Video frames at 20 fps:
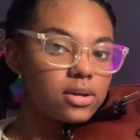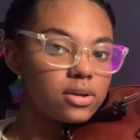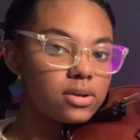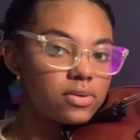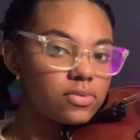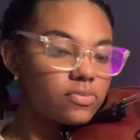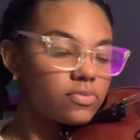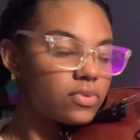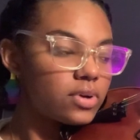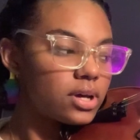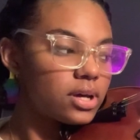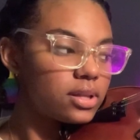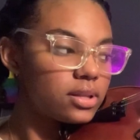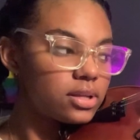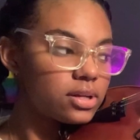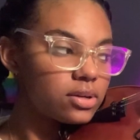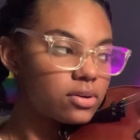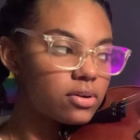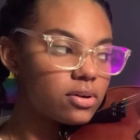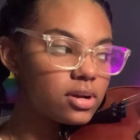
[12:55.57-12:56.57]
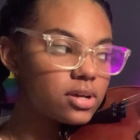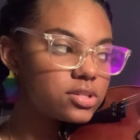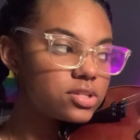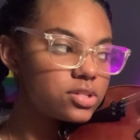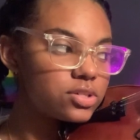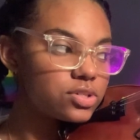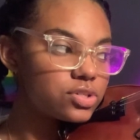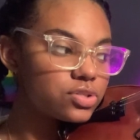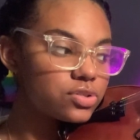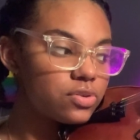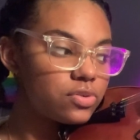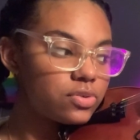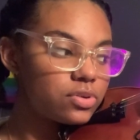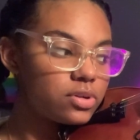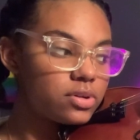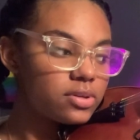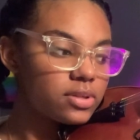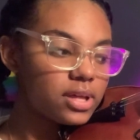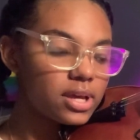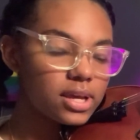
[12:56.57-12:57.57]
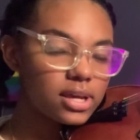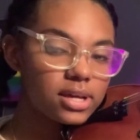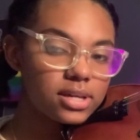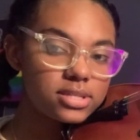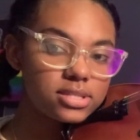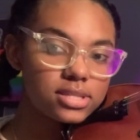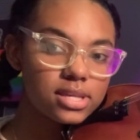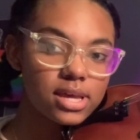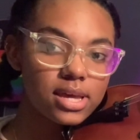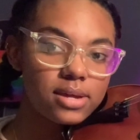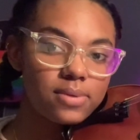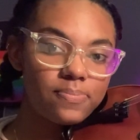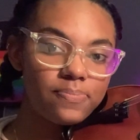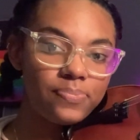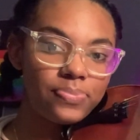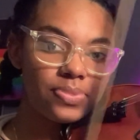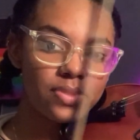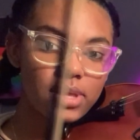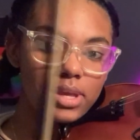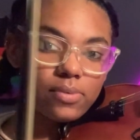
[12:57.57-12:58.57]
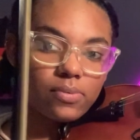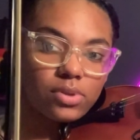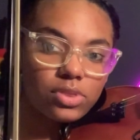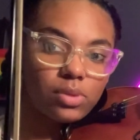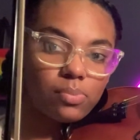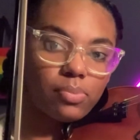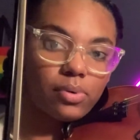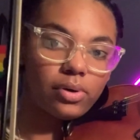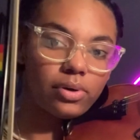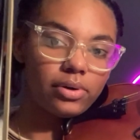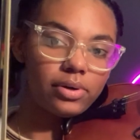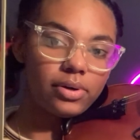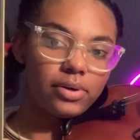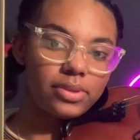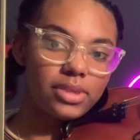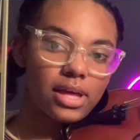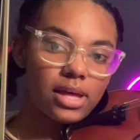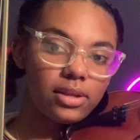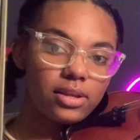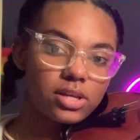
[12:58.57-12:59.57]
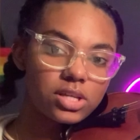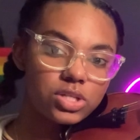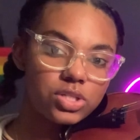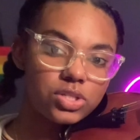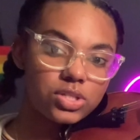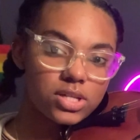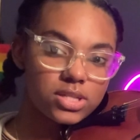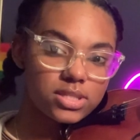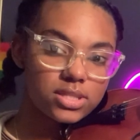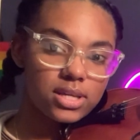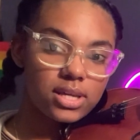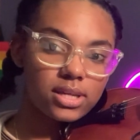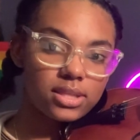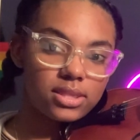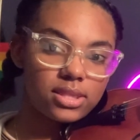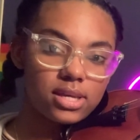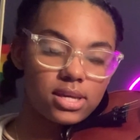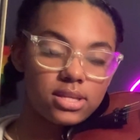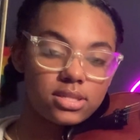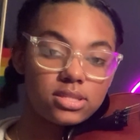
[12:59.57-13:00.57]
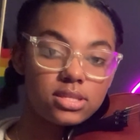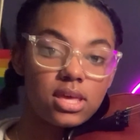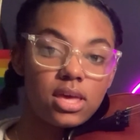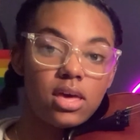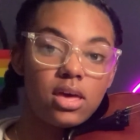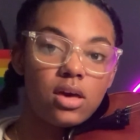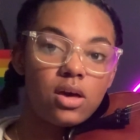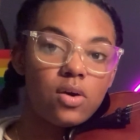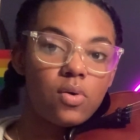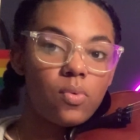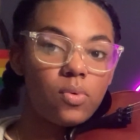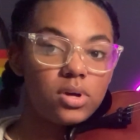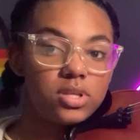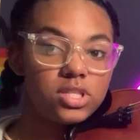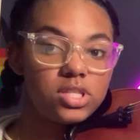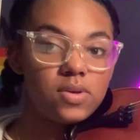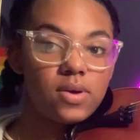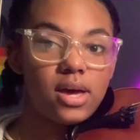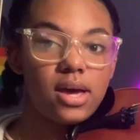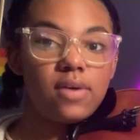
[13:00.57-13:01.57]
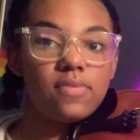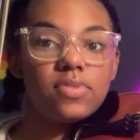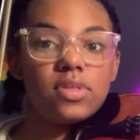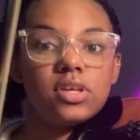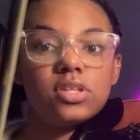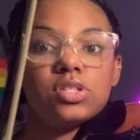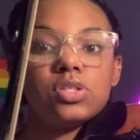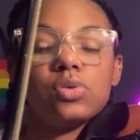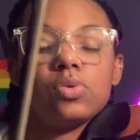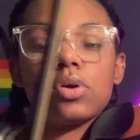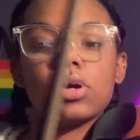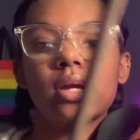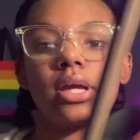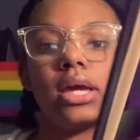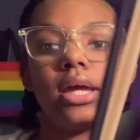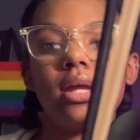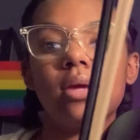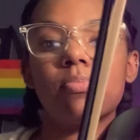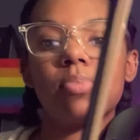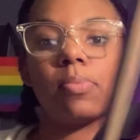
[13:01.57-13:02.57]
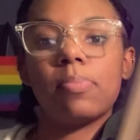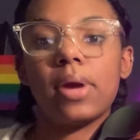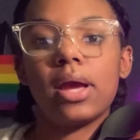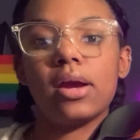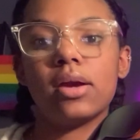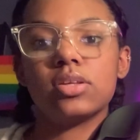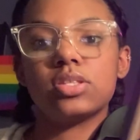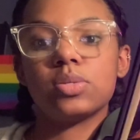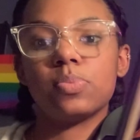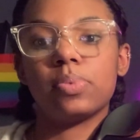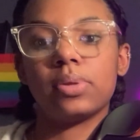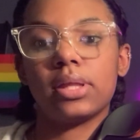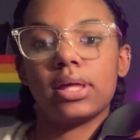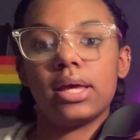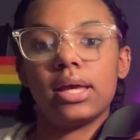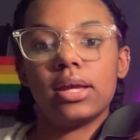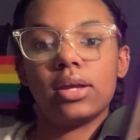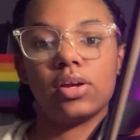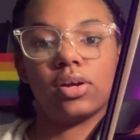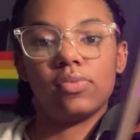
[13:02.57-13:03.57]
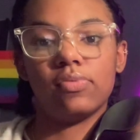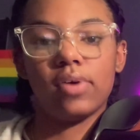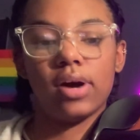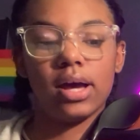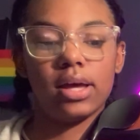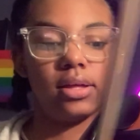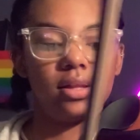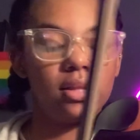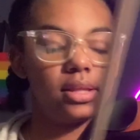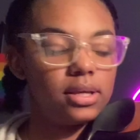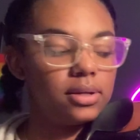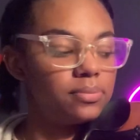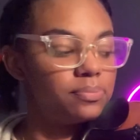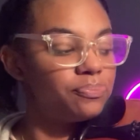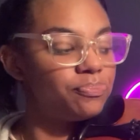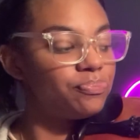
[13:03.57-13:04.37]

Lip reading: Violin across your shoulder, like I said, and with the bow hold, that looks just like this. Once you have this, you are getting prepared to playing your violin.